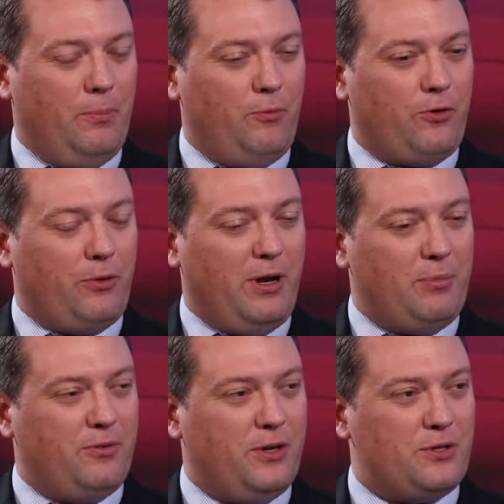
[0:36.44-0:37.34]
For a
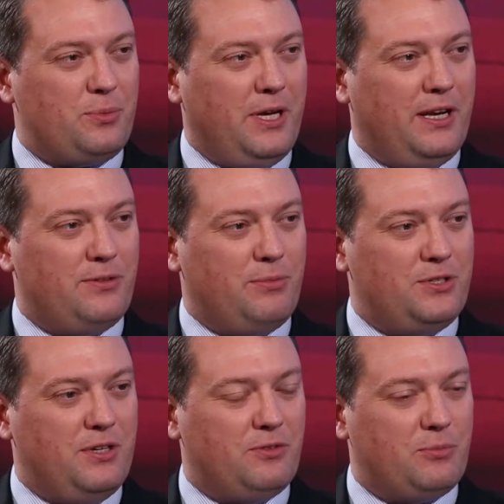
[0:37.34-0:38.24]
number of years, we had
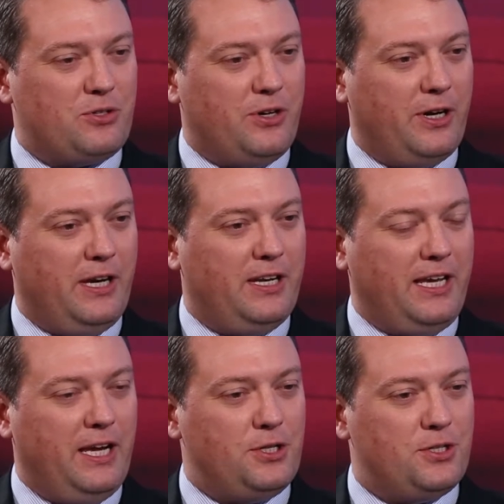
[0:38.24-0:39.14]
received some strong
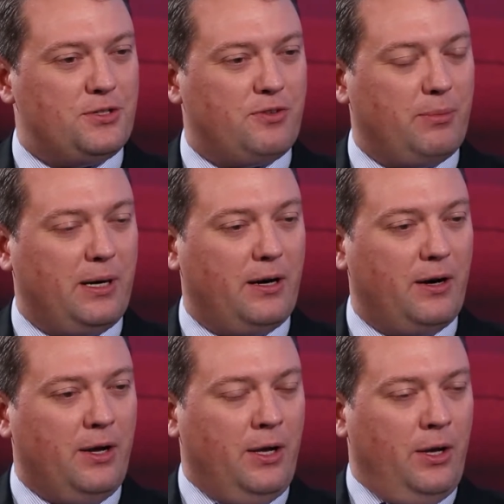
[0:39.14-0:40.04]
indications from
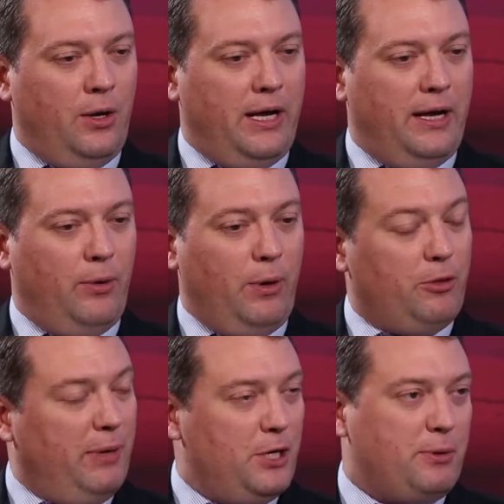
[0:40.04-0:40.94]
our
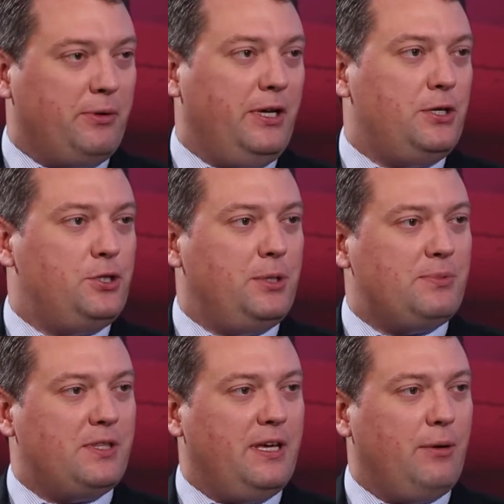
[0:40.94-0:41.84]
wealth management
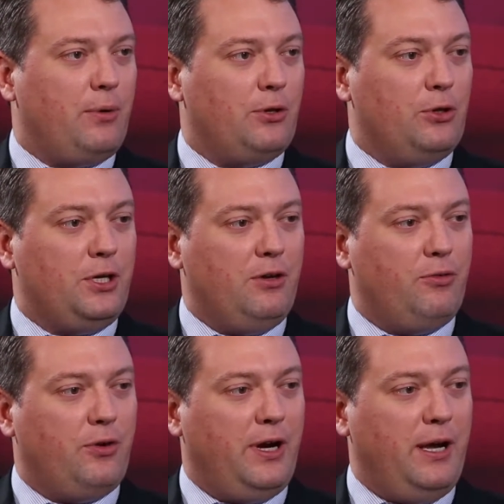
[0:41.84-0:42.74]
relationships that they were looking
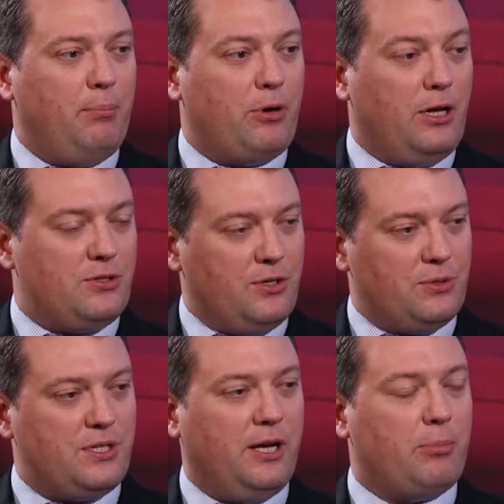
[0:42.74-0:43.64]
for a
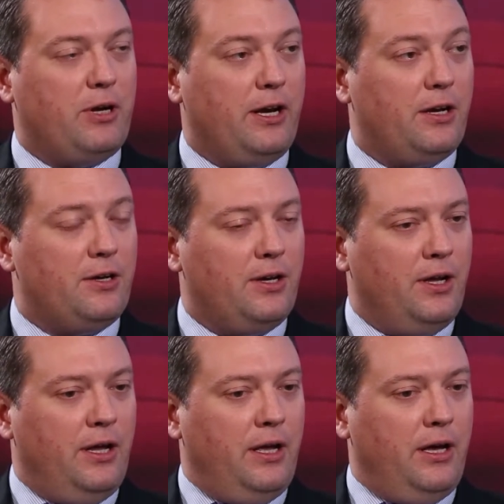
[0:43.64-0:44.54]
Broadstone-style product,
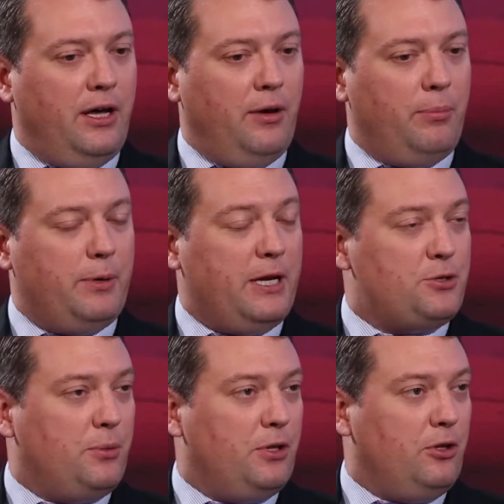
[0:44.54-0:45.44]

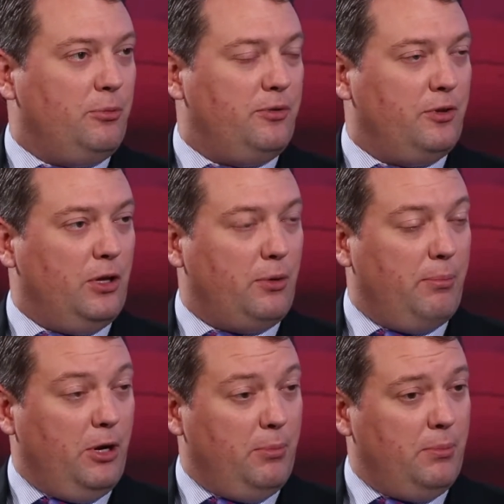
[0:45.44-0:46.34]
potentially with a little bit of a lower
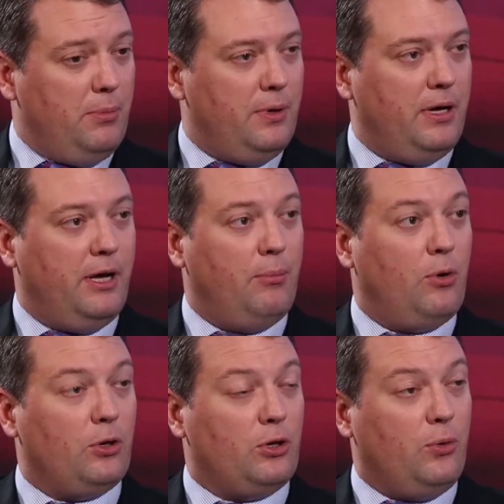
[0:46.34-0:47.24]
minimum,
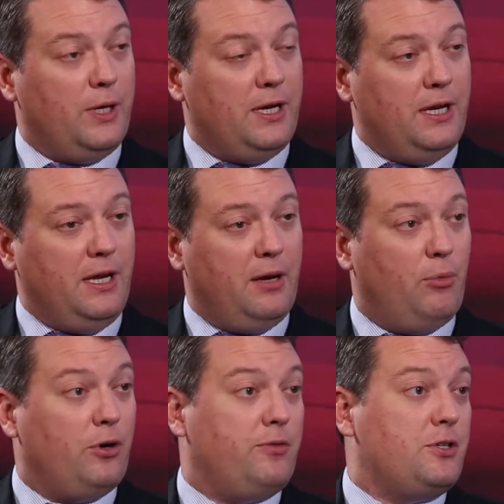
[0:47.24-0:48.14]
more liquidity and
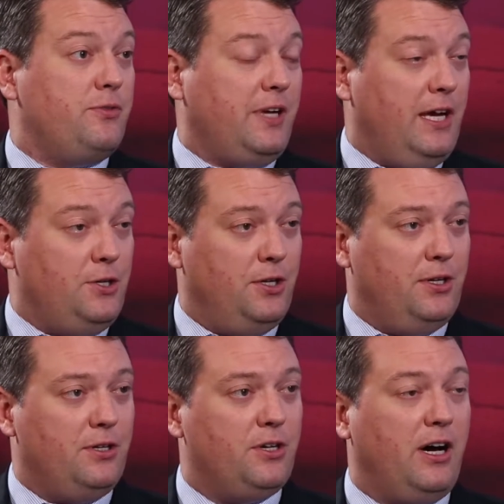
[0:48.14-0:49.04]
more
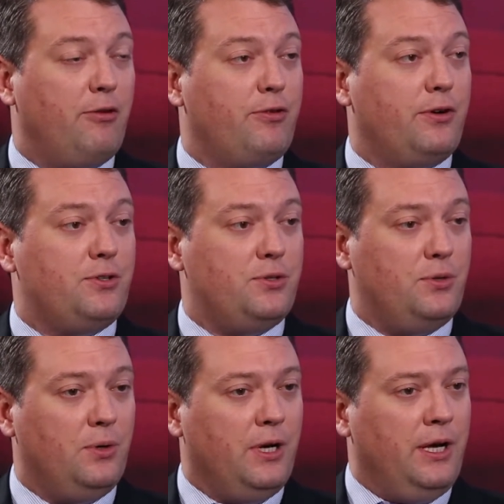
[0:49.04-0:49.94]
diversification to offer
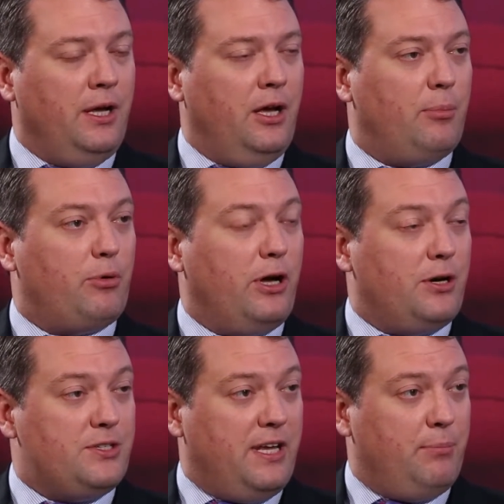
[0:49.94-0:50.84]
to a
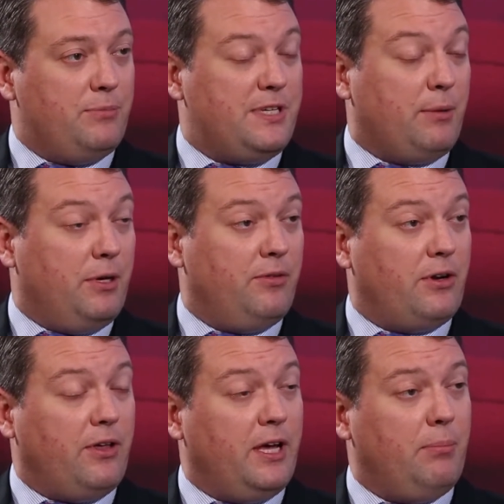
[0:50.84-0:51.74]
broader segment of
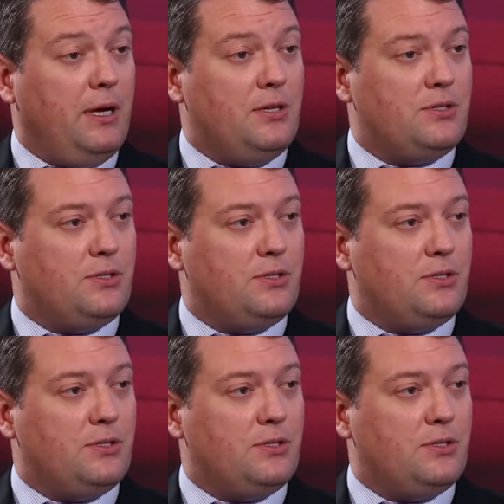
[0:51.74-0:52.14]
their client base.